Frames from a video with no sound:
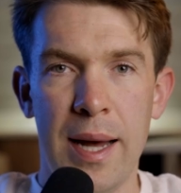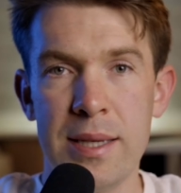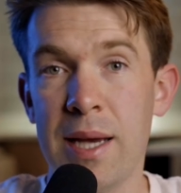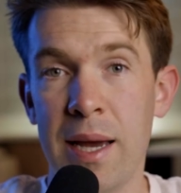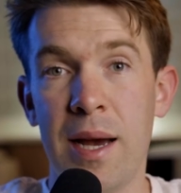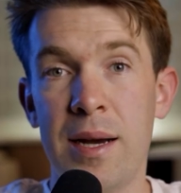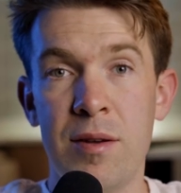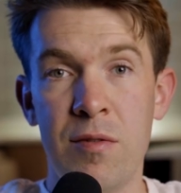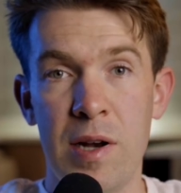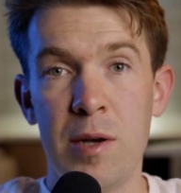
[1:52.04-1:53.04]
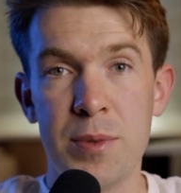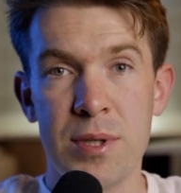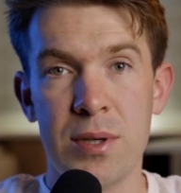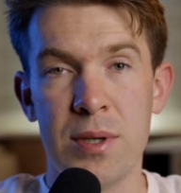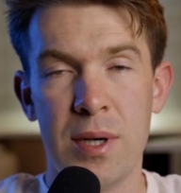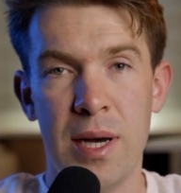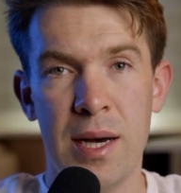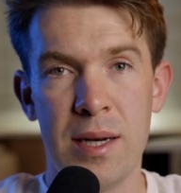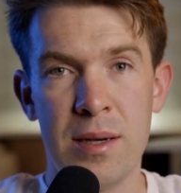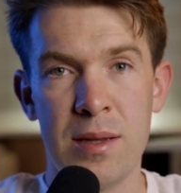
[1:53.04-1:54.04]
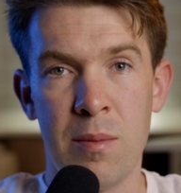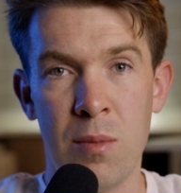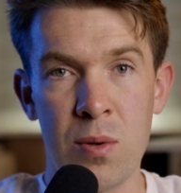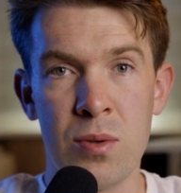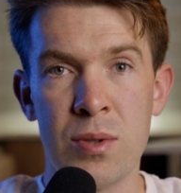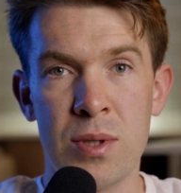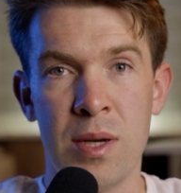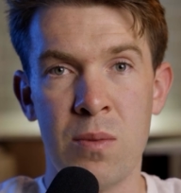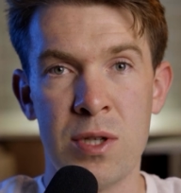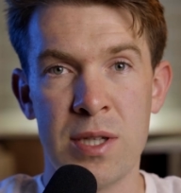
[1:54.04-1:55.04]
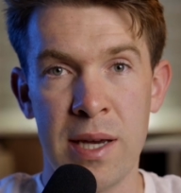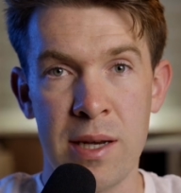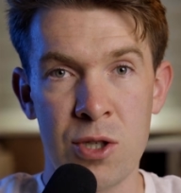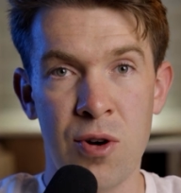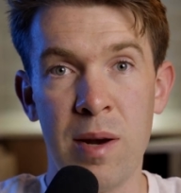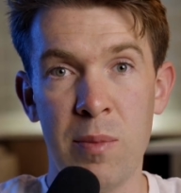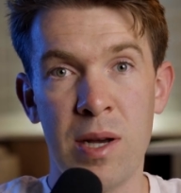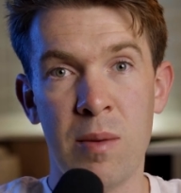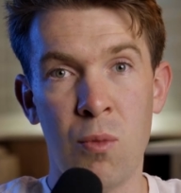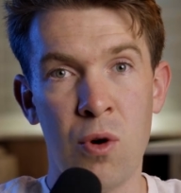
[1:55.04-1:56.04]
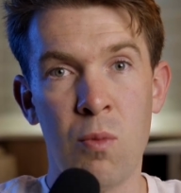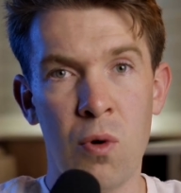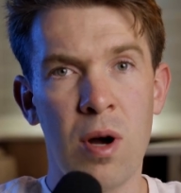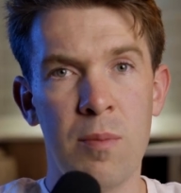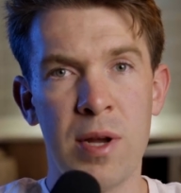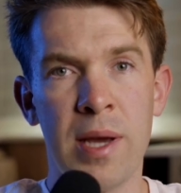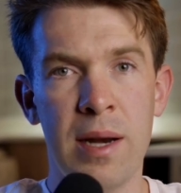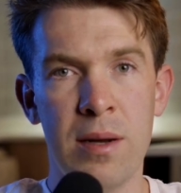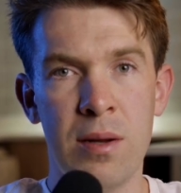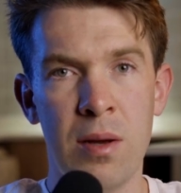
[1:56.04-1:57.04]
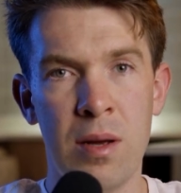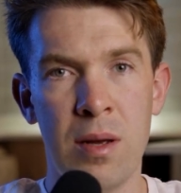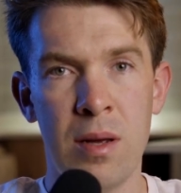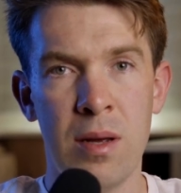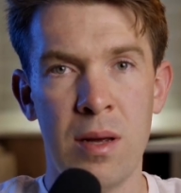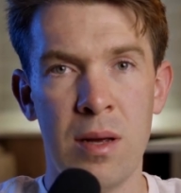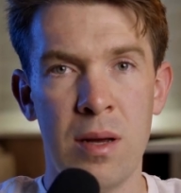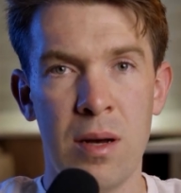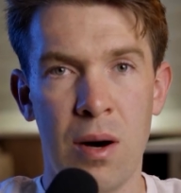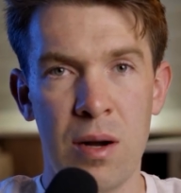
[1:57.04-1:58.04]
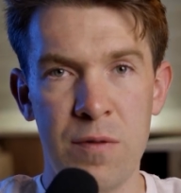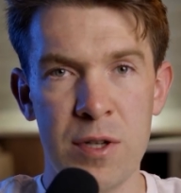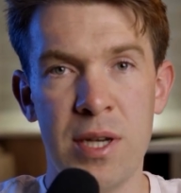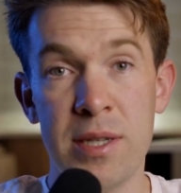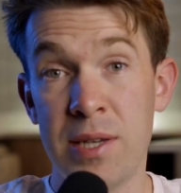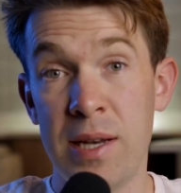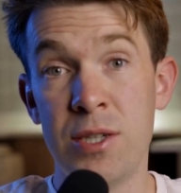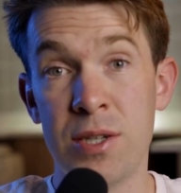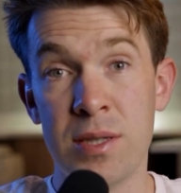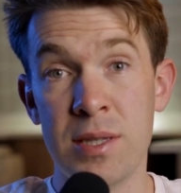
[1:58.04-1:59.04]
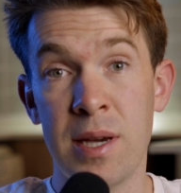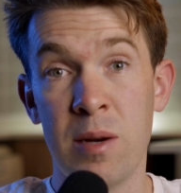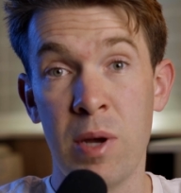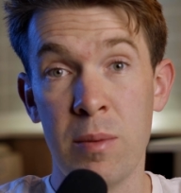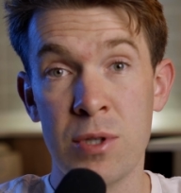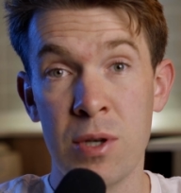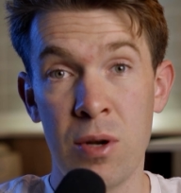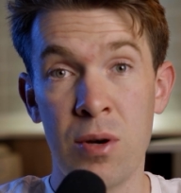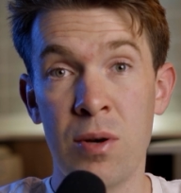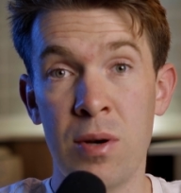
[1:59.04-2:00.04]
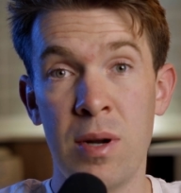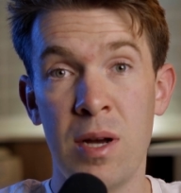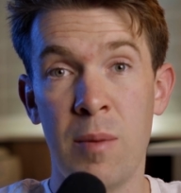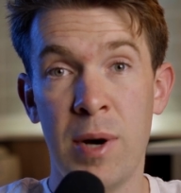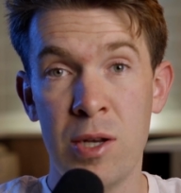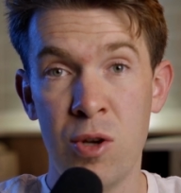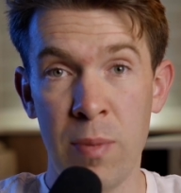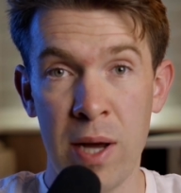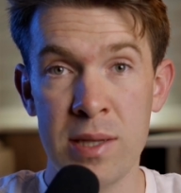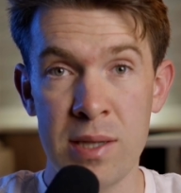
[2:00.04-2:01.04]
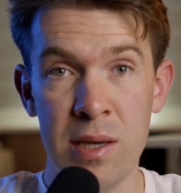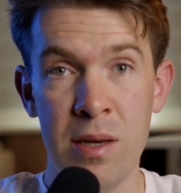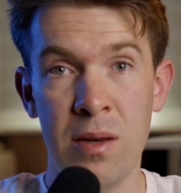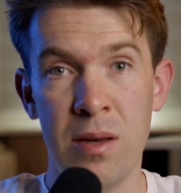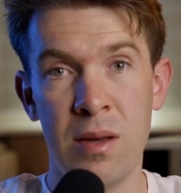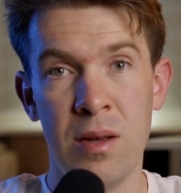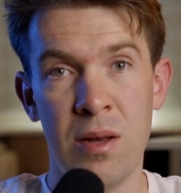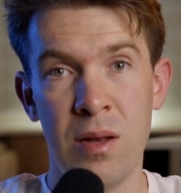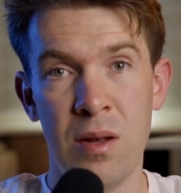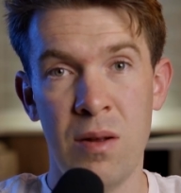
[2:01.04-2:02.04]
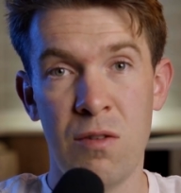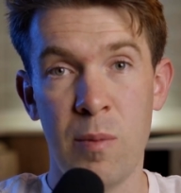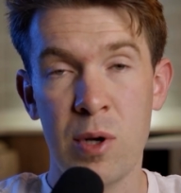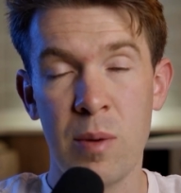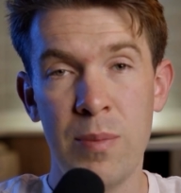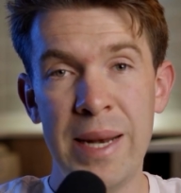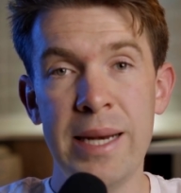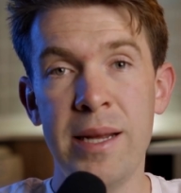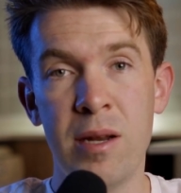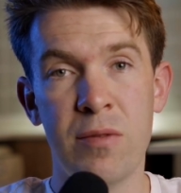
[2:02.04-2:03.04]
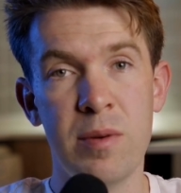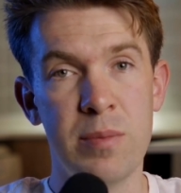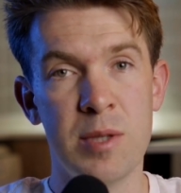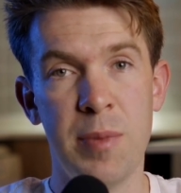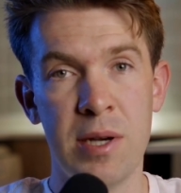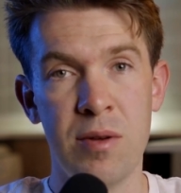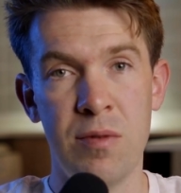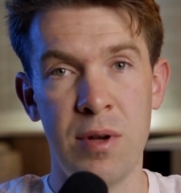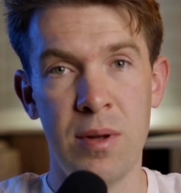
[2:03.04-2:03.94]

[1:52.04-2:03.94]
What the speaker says: As AI develops and the models in which they can train become more and more complicated, artificial intelligence is going to be able to learn about humanity from a completely different perspective.